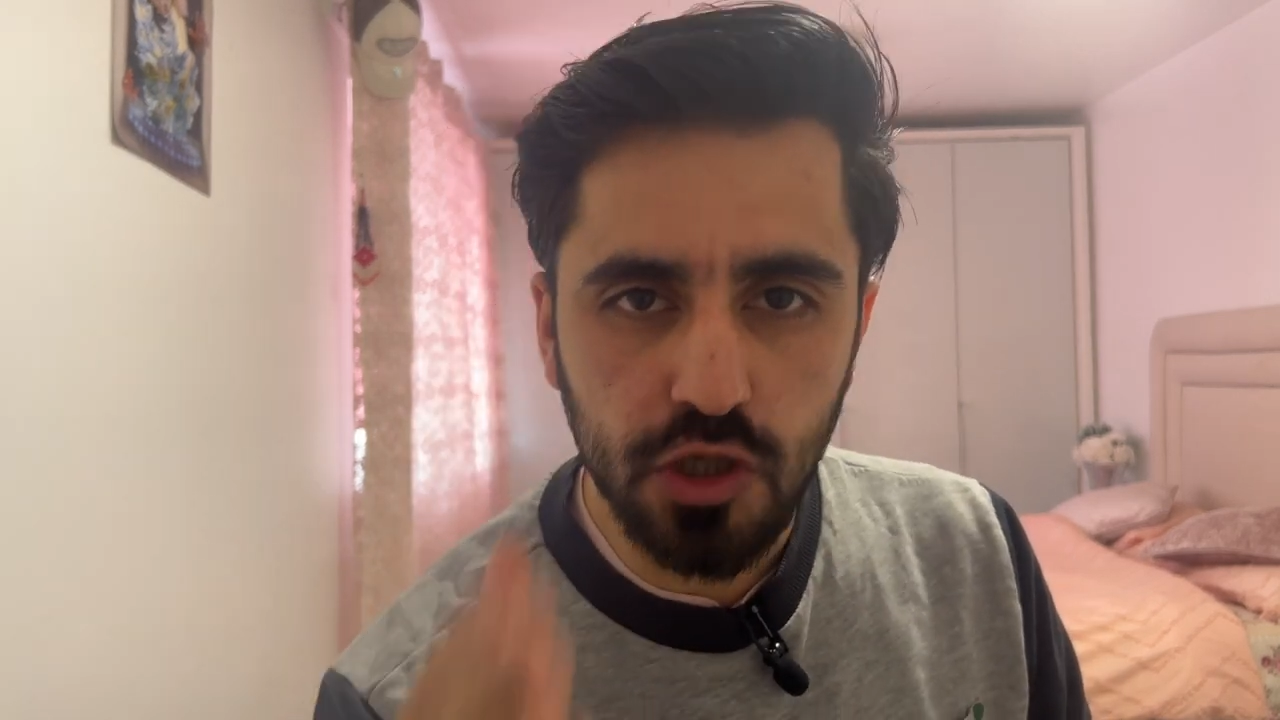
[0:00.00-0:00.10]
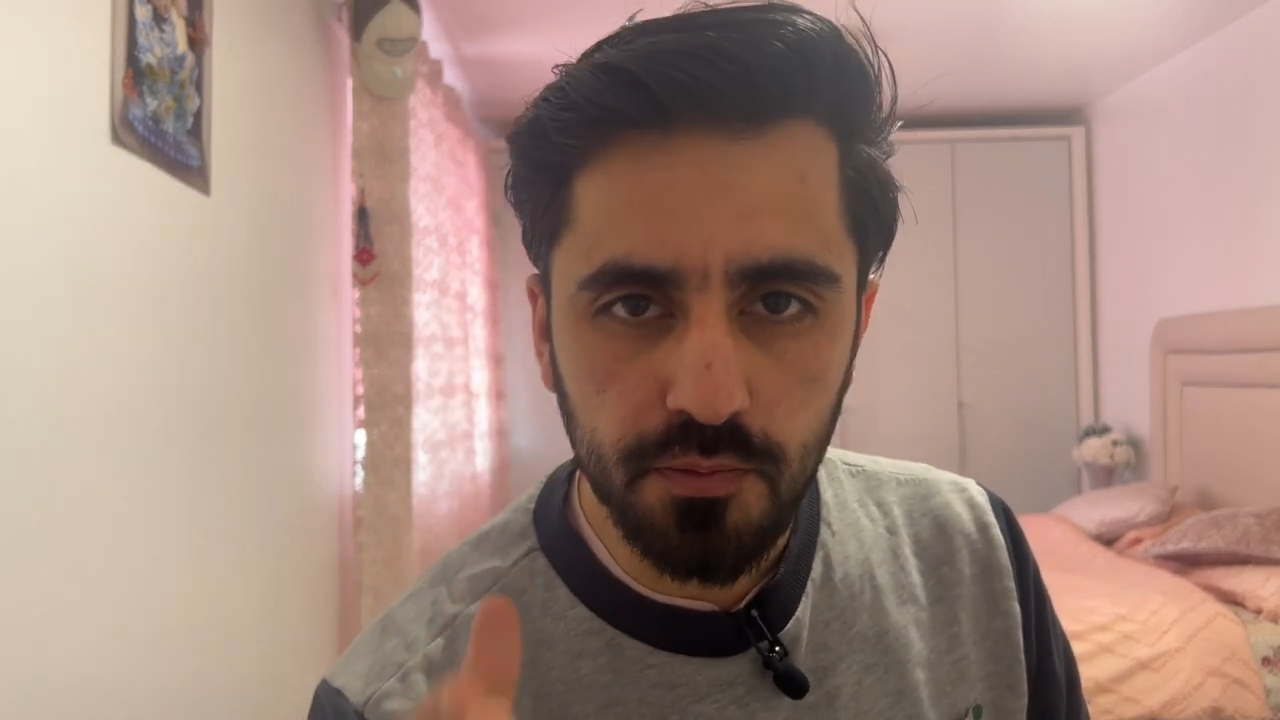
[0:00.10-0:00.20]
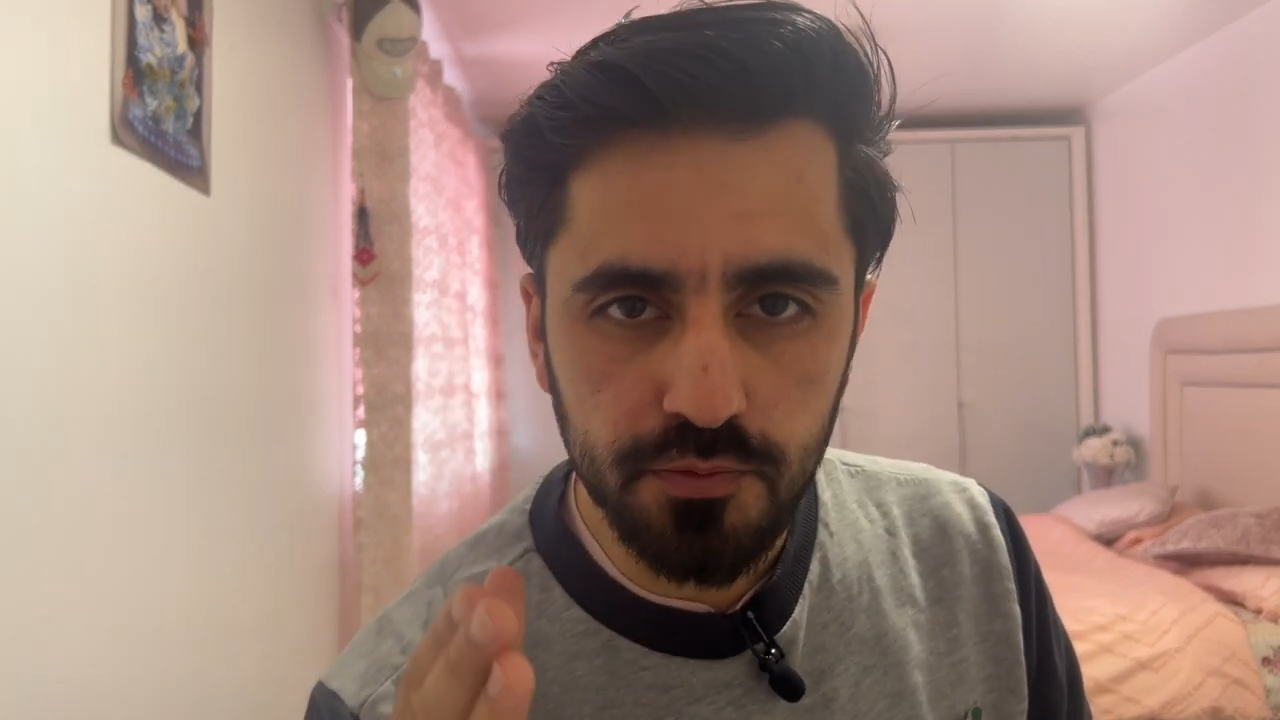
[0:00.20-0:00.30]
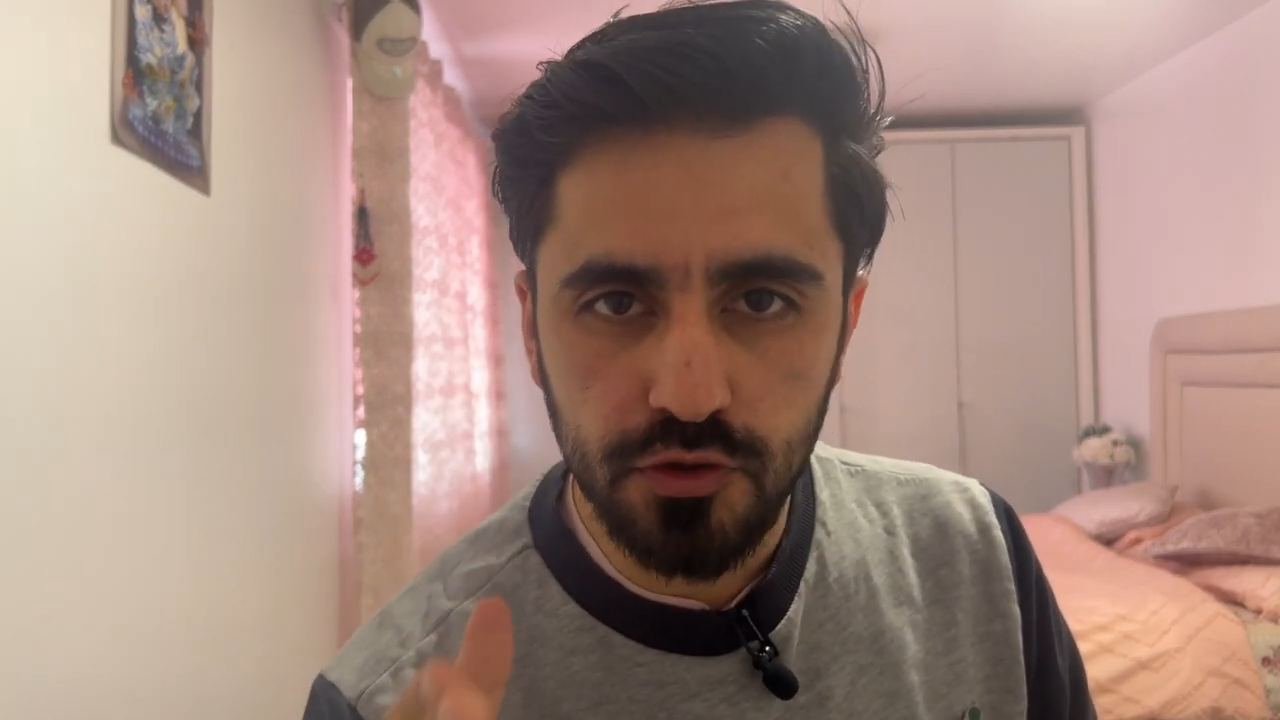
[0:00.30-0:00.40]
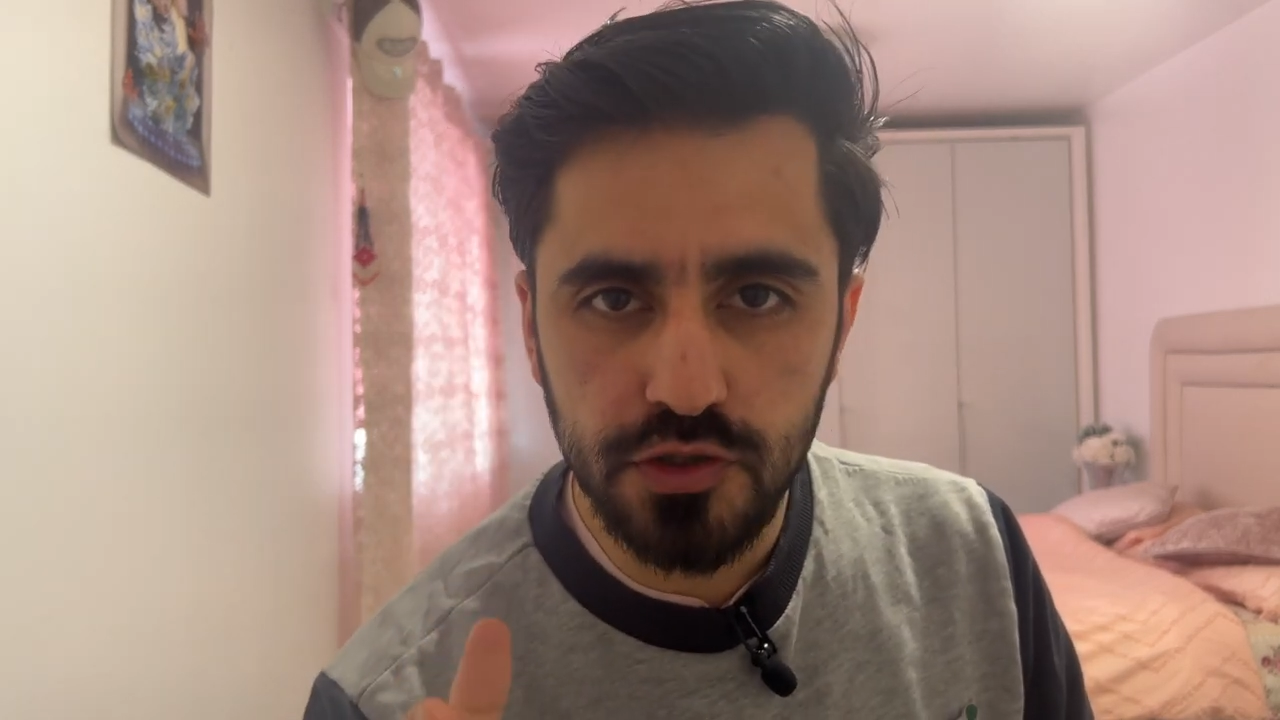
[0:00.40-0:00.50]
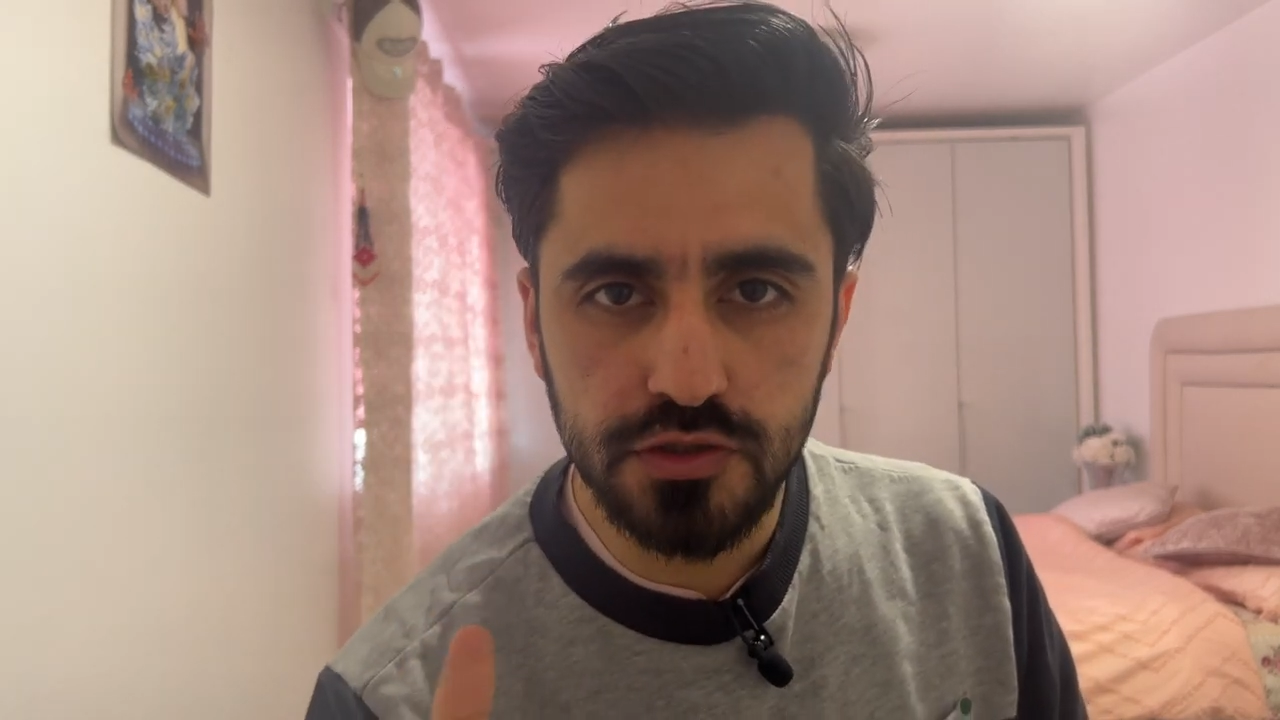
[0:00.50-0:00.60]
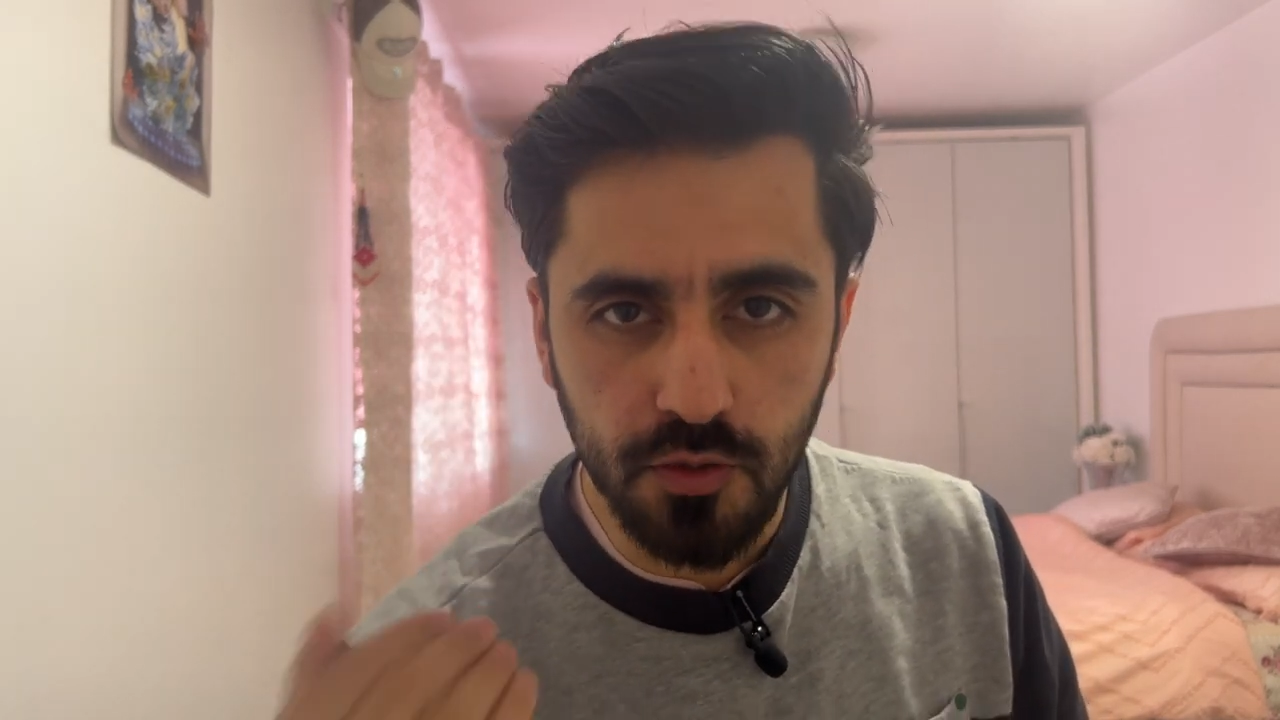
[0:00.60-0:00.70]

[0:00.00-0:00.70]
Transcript: Stop going,